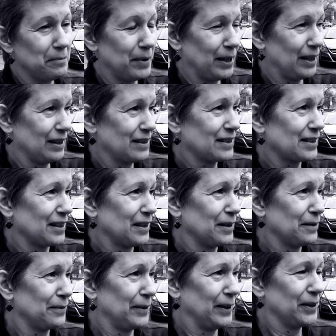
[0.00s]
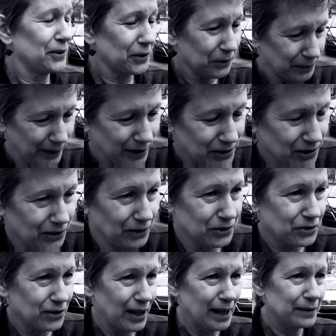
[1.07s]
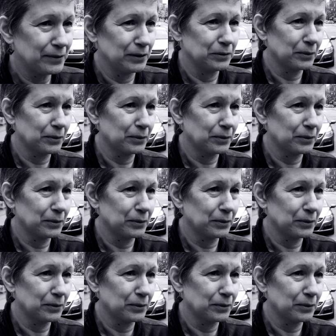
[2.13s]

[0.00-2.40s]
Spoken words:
means of interregional travel